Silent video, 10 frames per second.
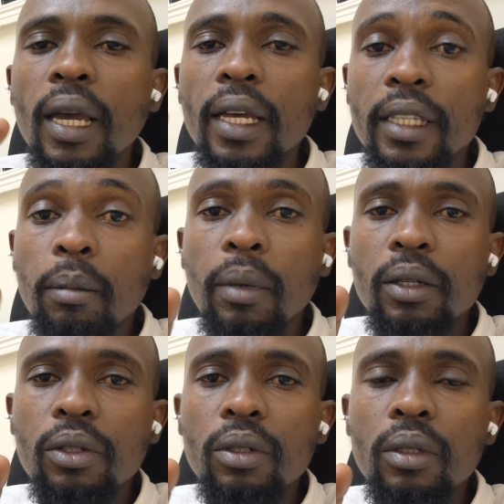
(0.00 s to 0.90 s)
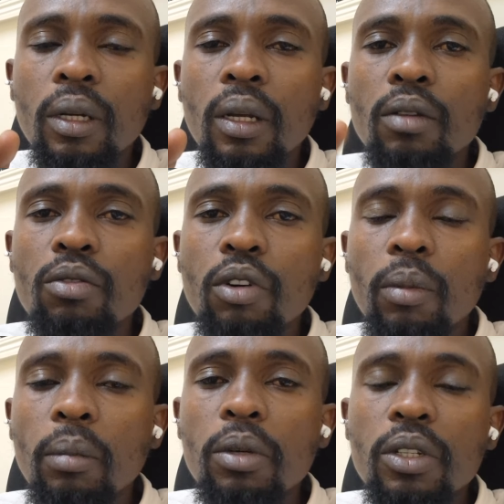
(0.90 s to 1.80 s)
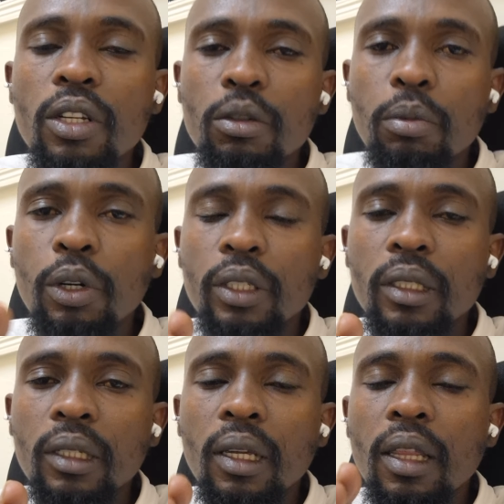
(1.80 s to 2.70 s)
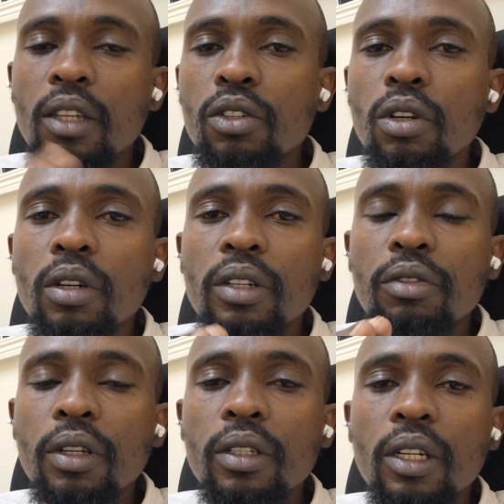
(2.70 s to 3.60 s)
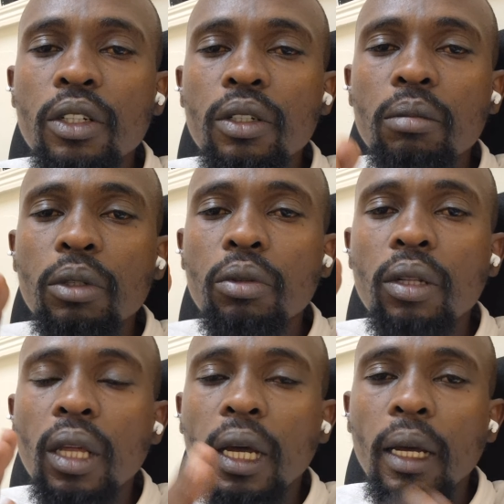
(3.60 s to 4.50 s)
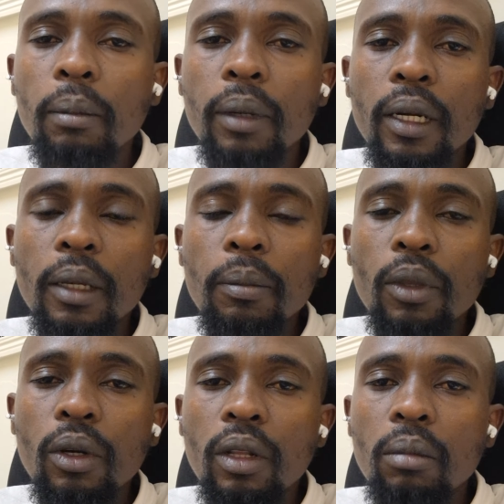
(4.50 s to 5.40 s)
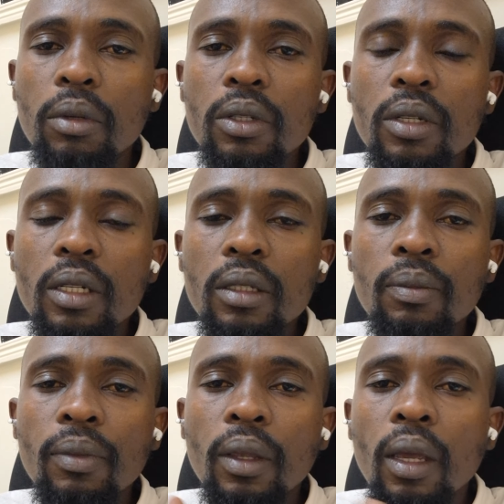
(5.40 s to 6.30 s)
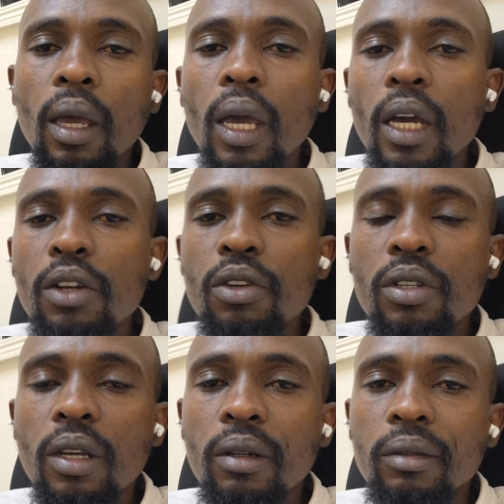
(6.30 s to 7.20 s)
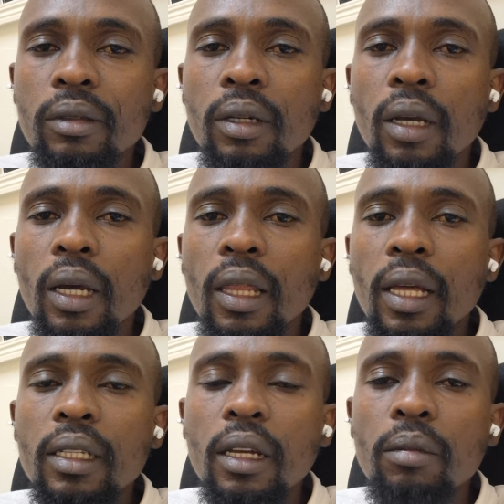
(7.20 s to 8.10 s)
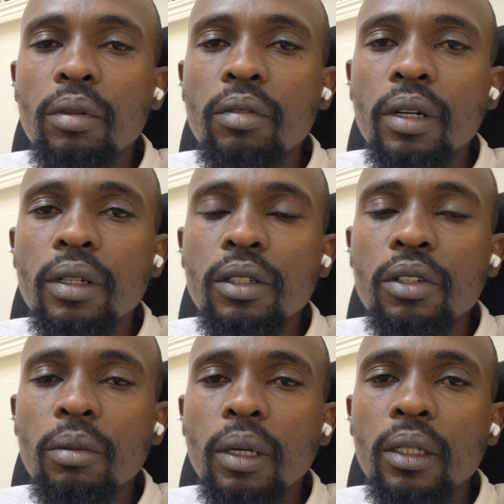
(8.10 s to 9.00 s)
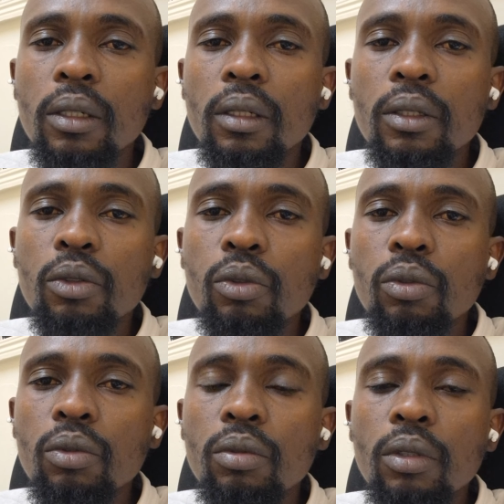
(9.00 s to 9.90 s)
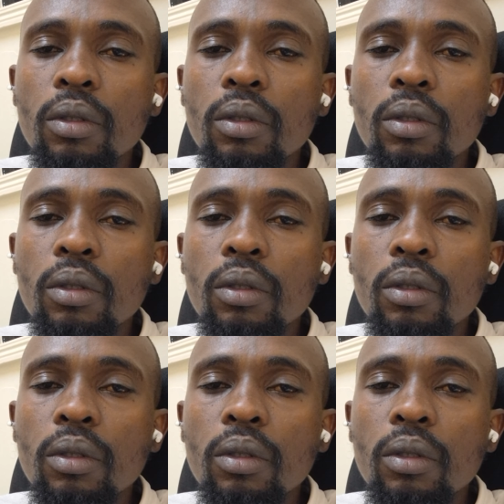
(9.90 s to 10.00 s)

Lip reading: as a person from a business point. There's no differentiation between the company or the business and yourself, and that can be very detrimental to you.